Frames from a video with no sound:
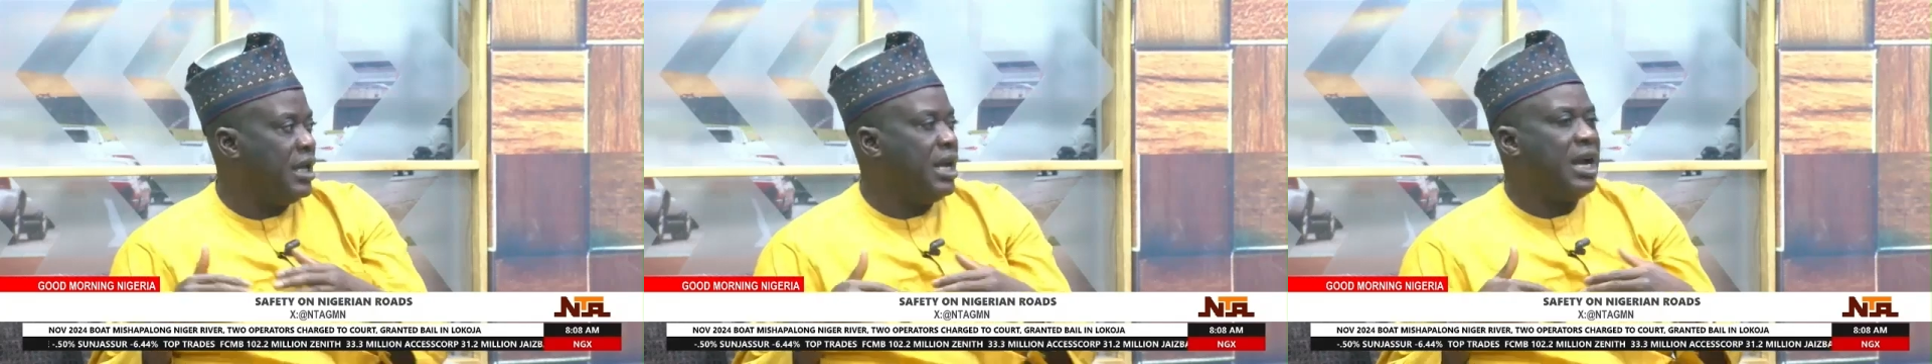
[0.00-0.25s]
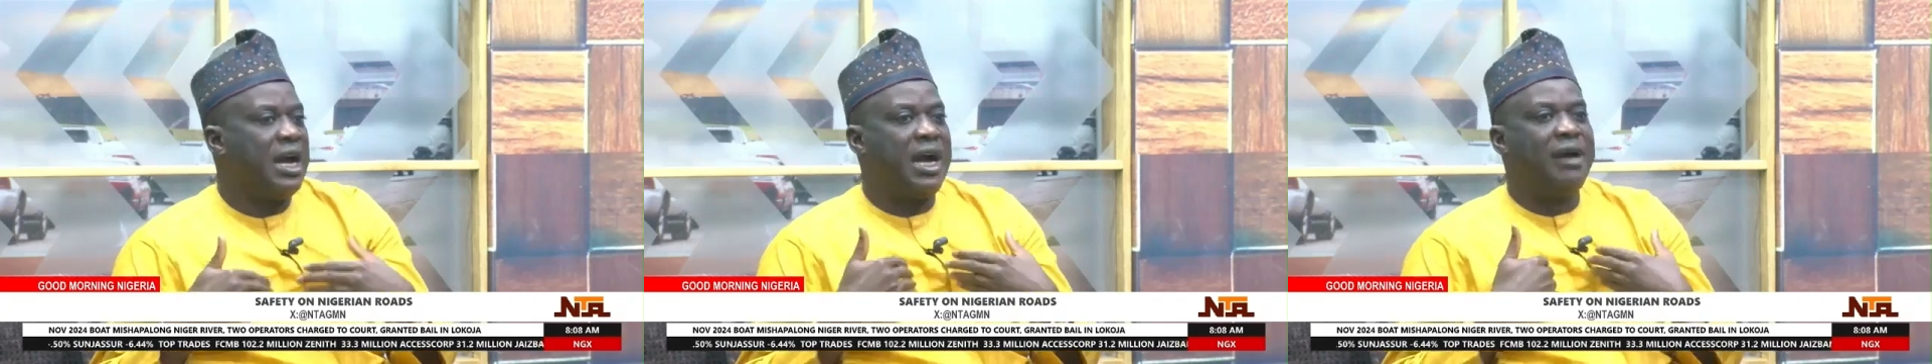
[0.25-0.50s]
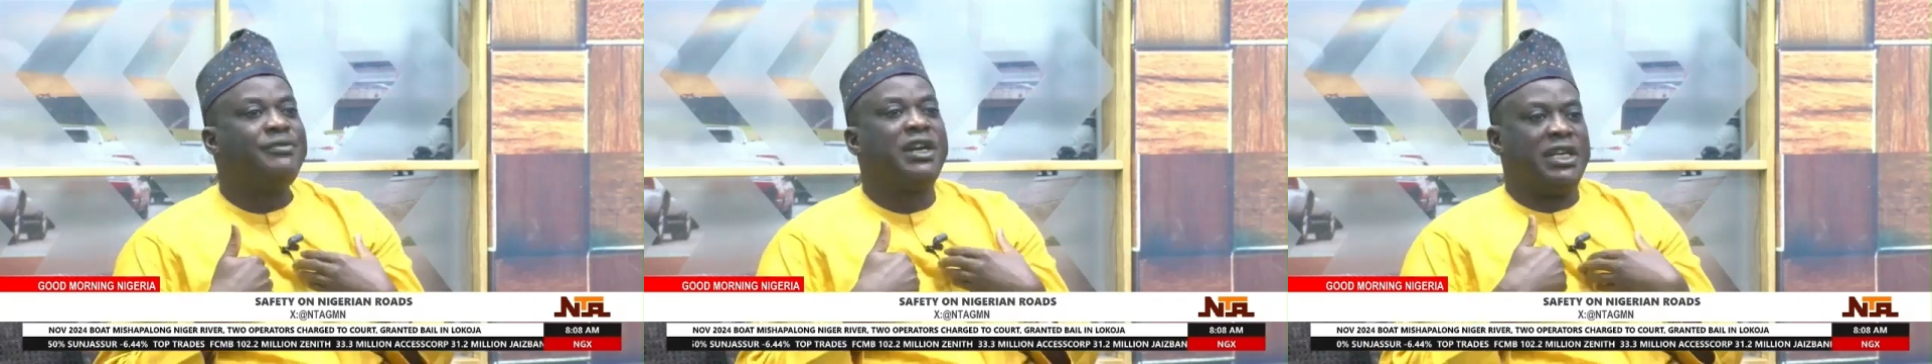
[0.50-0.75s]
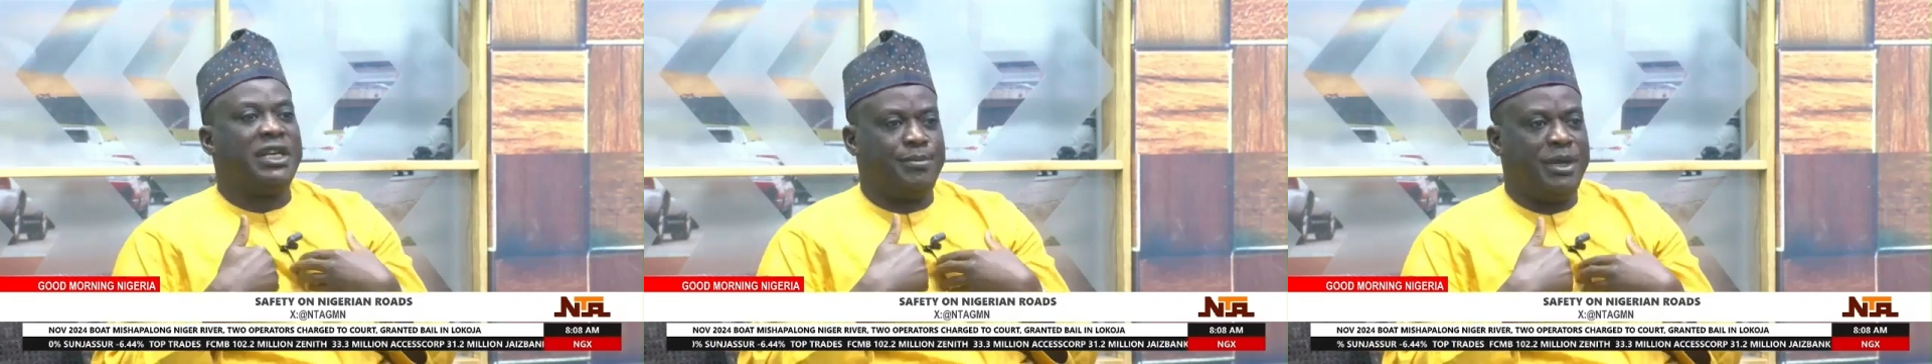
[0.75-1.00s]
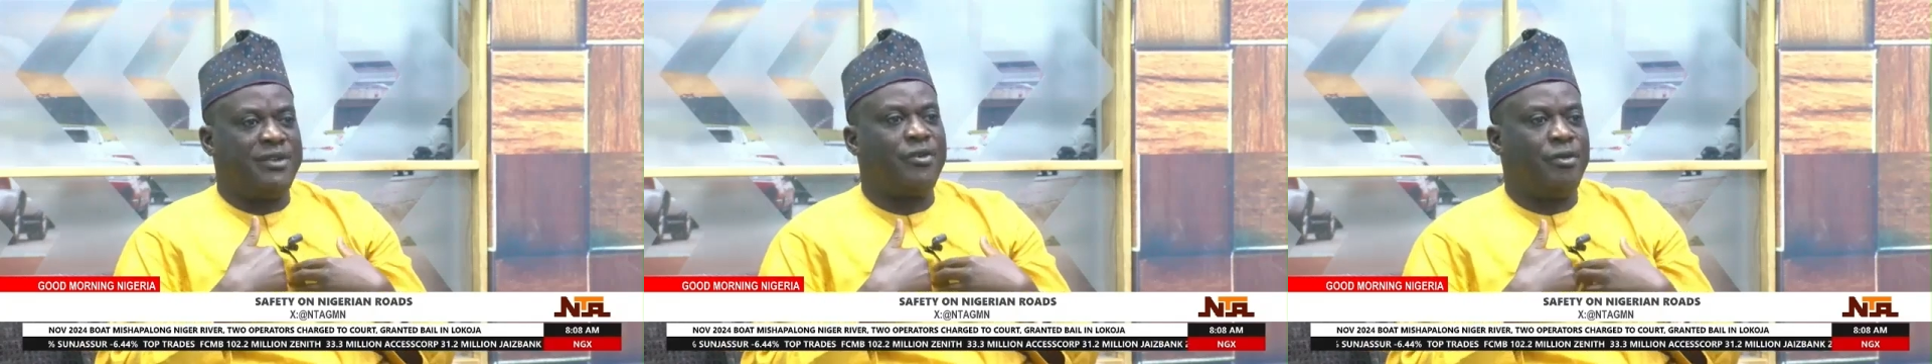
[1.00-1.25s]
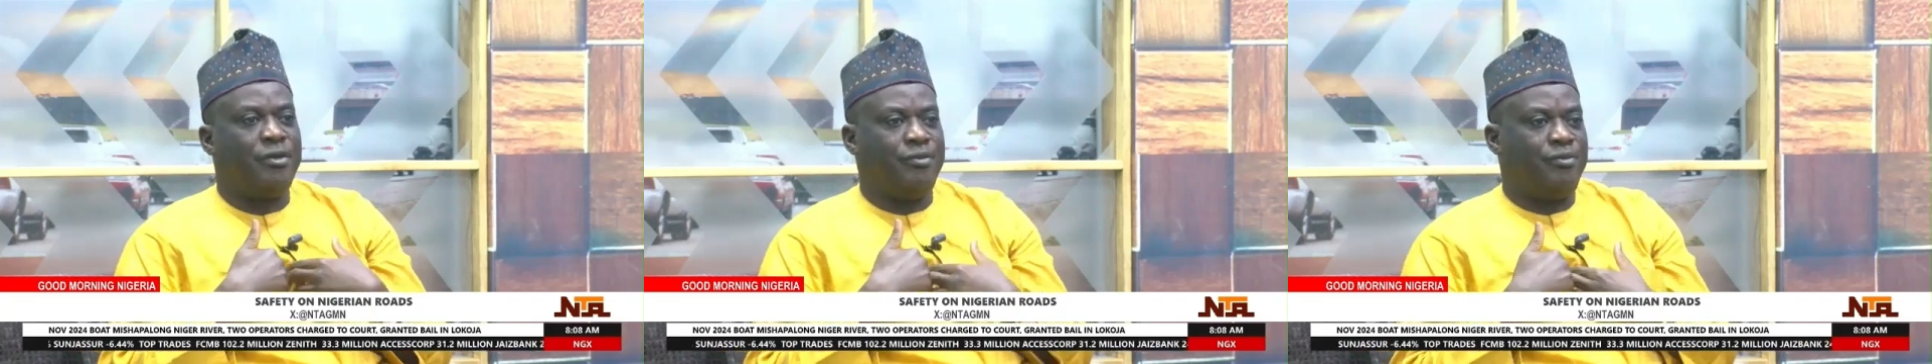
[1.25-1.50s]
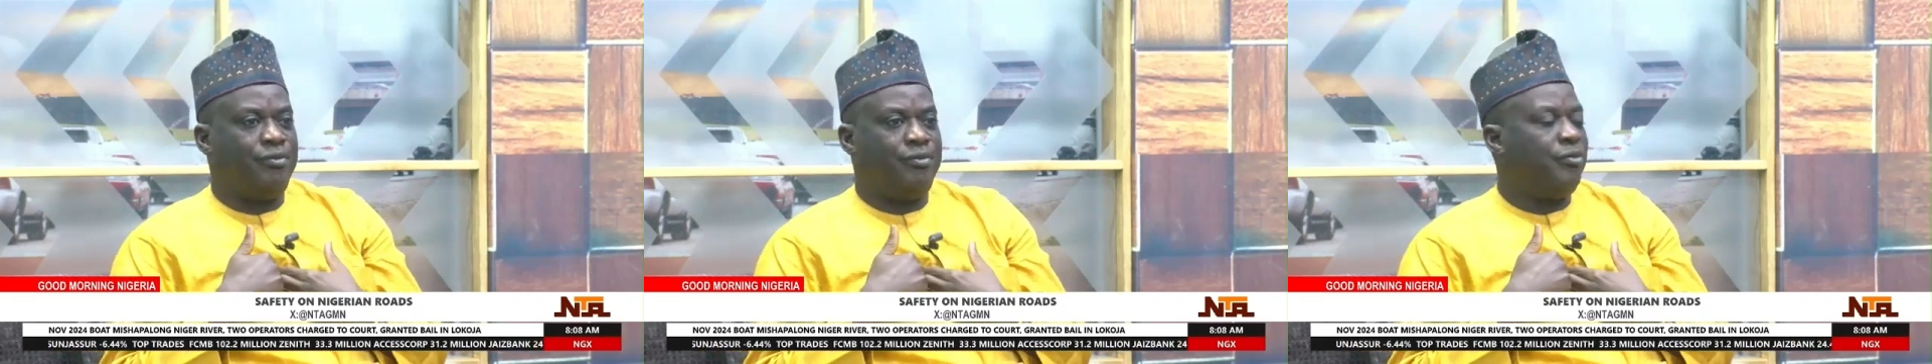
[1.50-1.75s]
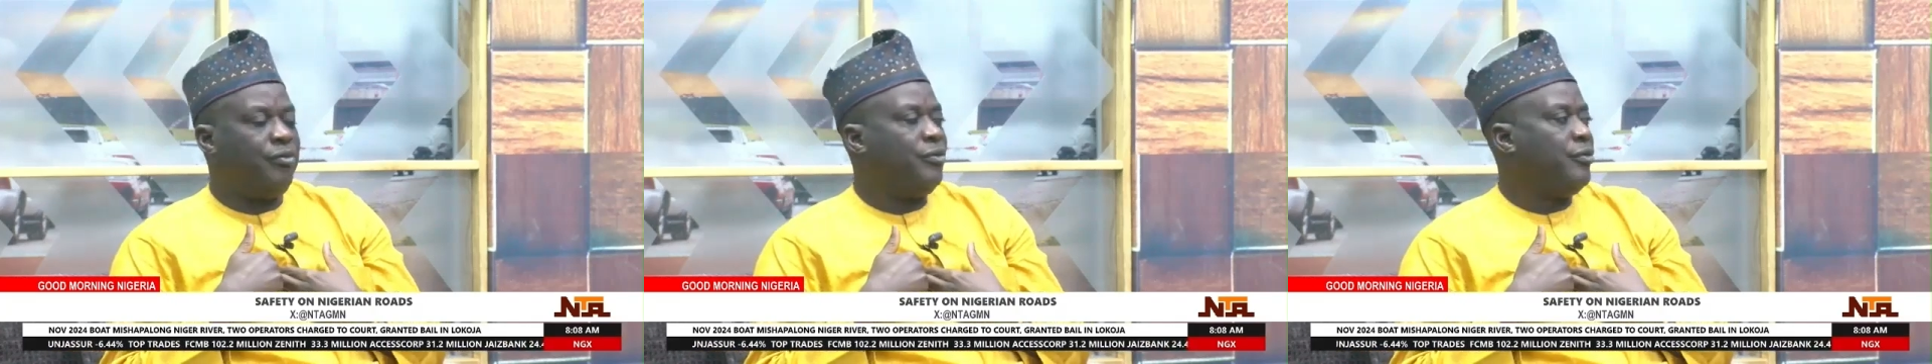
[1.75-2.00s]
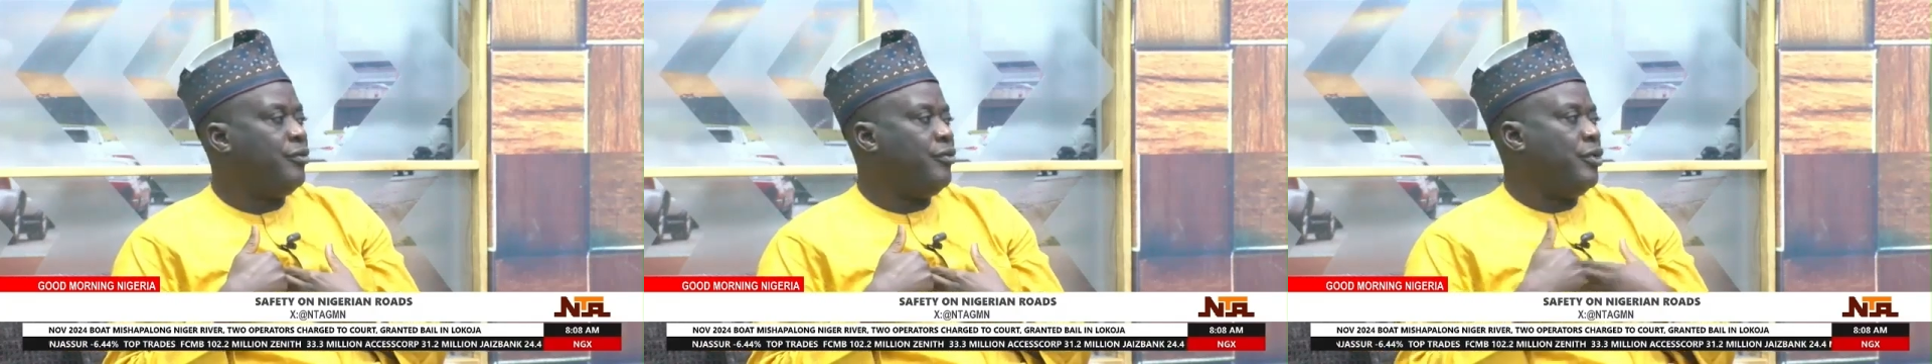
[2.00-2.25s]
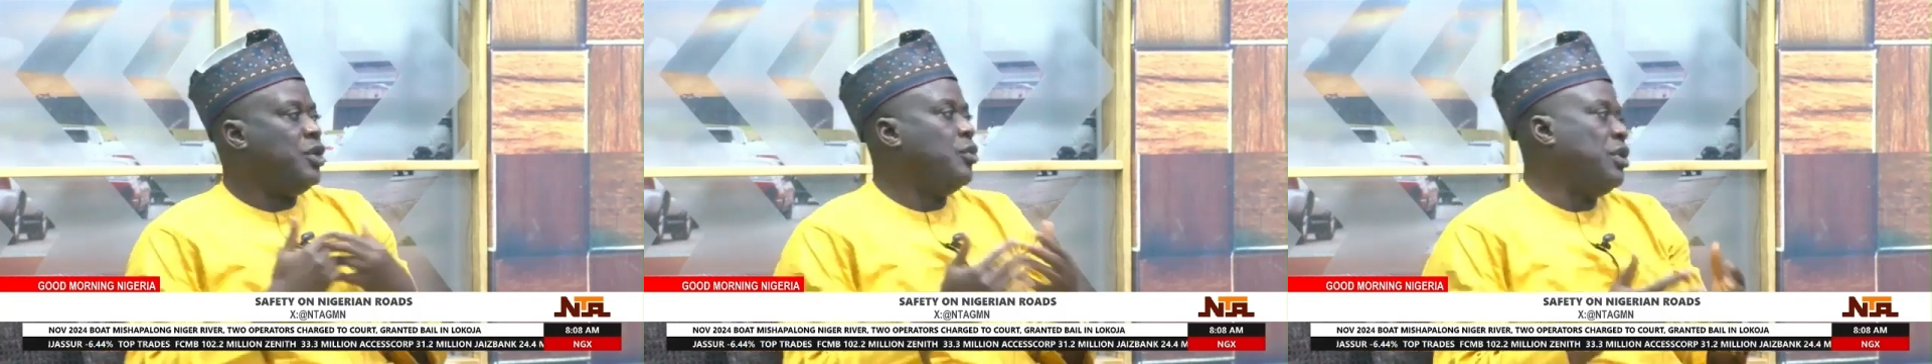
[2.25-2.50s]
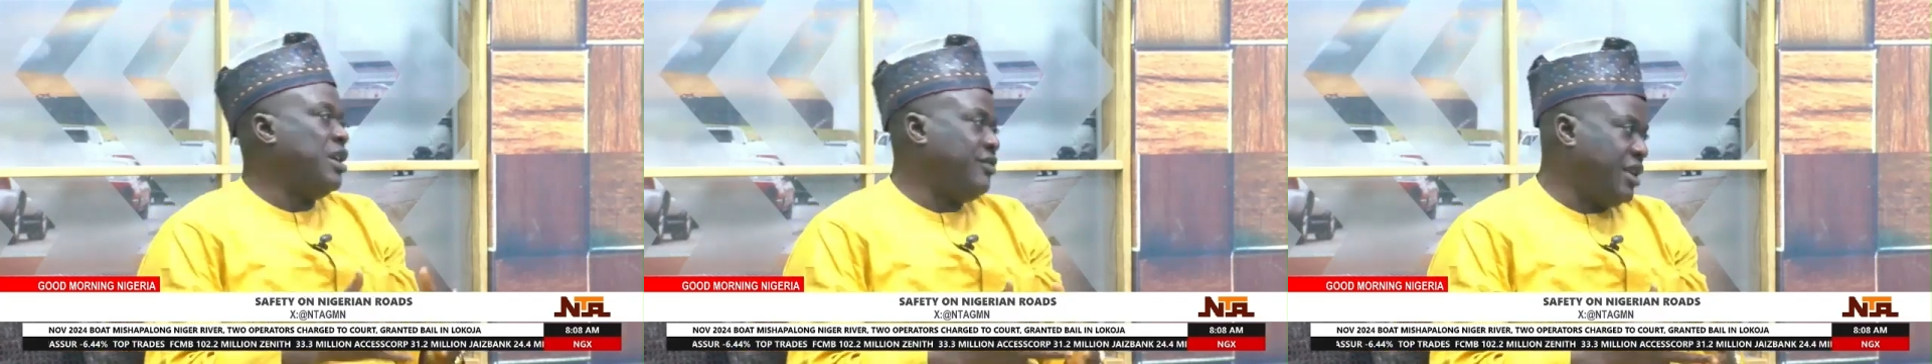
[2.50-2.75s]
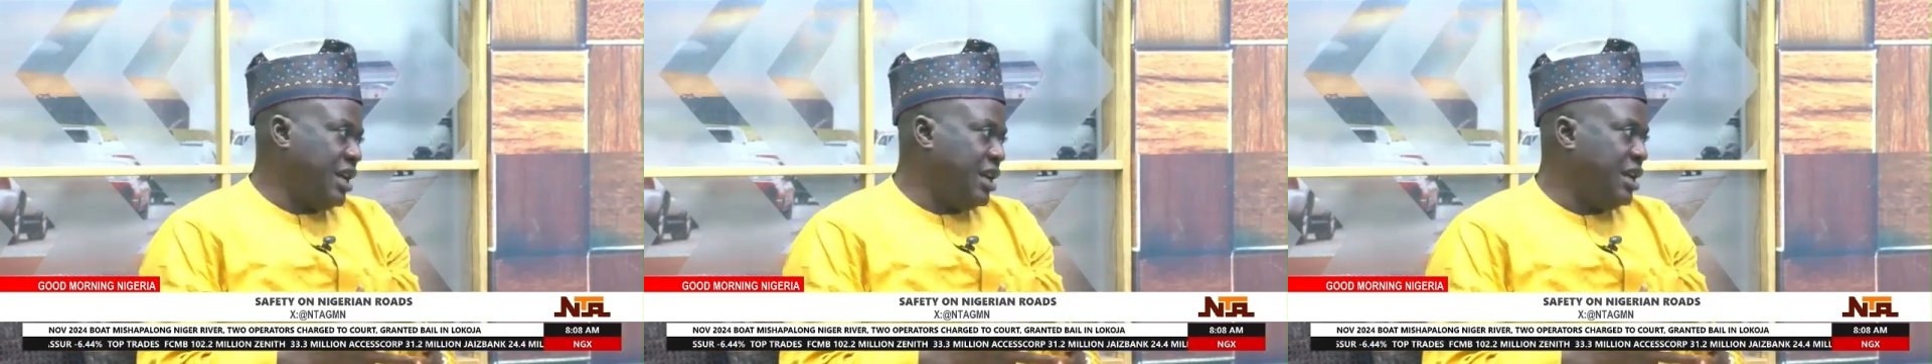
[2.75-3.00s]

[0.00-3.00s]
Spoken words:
have the respect for the royal father.